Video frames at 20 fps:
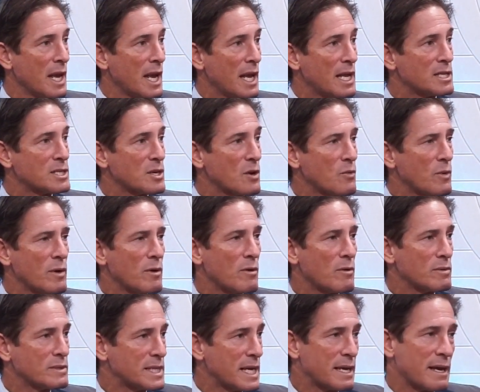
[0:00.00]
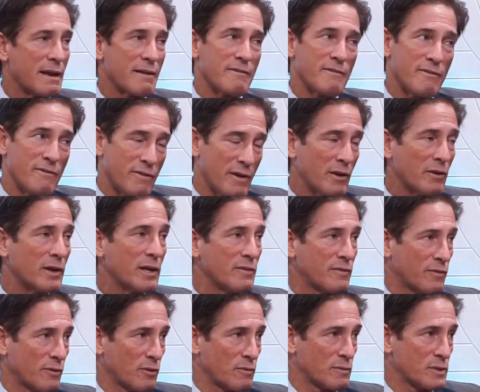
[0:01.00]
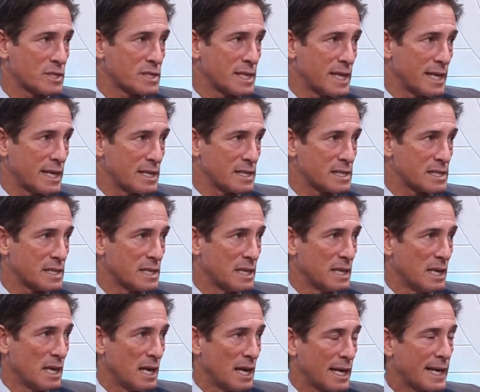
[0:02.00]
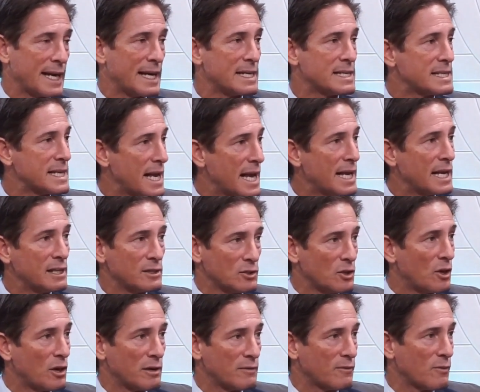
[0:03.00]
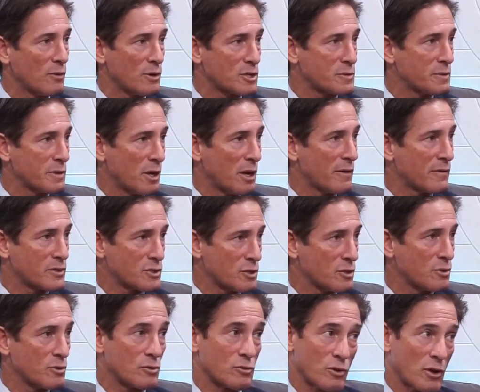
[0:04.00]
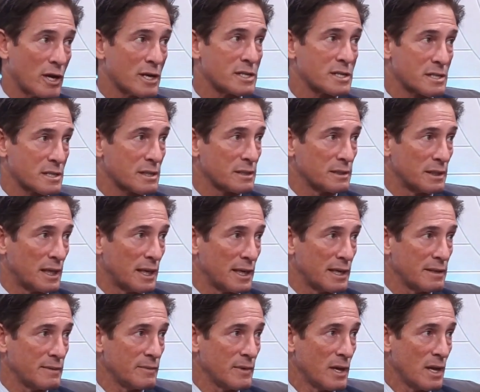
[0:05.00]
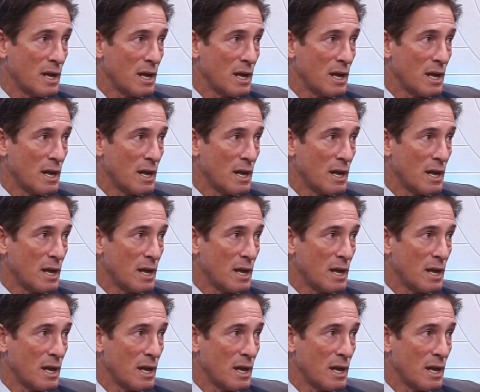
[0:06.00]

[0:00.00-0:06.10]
And so we will take a very firm stance against any law enforcement officer who crosses the line.